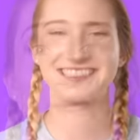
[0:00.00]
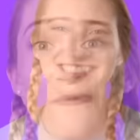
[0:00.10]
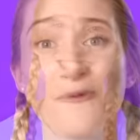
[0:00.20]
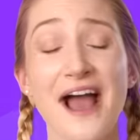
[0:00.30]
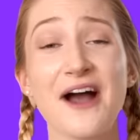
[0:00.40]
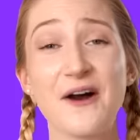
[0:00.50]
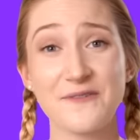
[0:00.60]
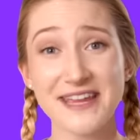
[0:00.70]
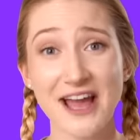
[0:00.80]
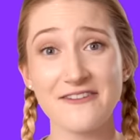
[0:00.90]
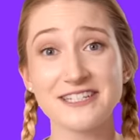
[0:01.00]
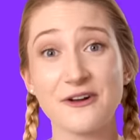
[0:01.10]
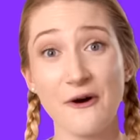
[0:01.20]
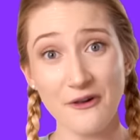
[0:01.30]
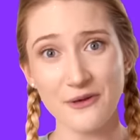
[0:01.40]
Wow, we counted
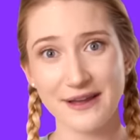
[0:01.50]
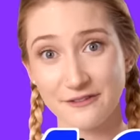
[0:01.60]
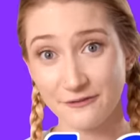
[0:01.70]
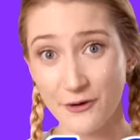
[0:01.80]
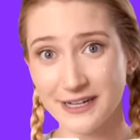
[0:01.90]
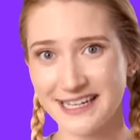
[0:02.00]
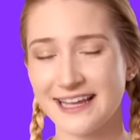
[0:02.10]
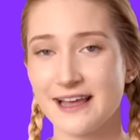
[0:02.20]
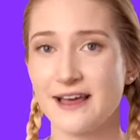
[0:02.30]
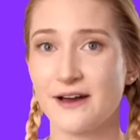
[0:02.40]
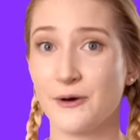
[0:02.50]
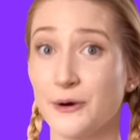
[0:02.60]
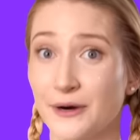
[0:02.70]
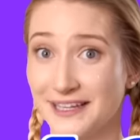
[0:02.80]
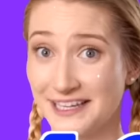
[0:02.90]
all the way to 40.
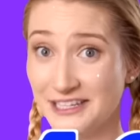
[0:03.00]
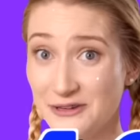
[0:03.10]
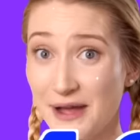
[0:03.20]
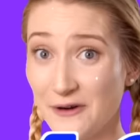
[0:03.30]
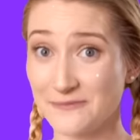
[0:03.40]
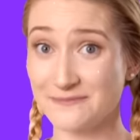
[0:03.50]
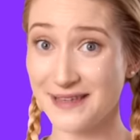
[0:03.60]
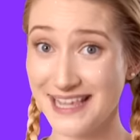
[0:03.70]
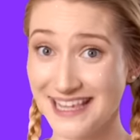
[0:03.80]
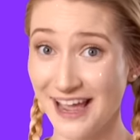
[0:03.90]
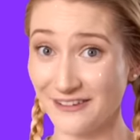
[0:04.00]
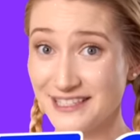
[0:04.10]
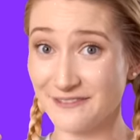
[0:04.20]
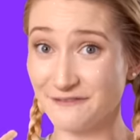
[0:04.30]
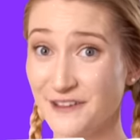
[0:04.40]
Oh, can you help me count
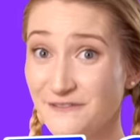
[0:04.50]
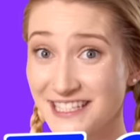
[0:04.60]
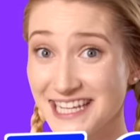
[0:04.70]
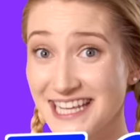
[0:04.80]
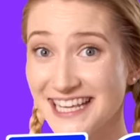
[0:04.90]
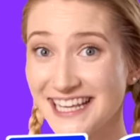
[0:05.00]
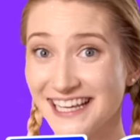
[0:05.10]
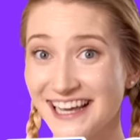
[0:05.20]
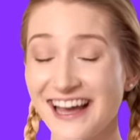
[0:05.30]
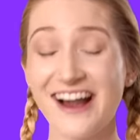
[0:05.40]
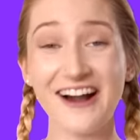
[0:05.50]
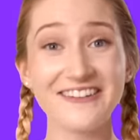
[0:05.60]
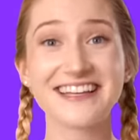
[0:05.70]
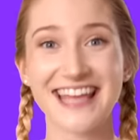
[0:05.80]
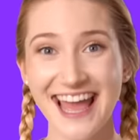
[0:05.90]
to 50?
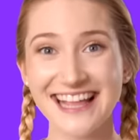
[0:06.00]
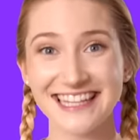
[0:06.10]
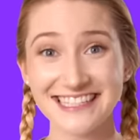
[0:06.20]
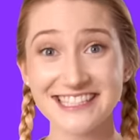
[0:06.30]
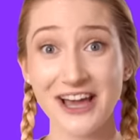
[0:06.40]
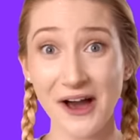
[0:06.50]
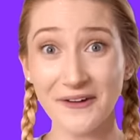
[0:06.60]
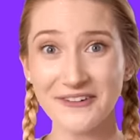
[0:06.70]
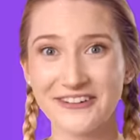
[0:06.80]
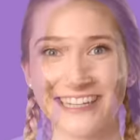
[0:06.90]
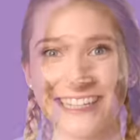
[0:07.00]
Okay, let's go.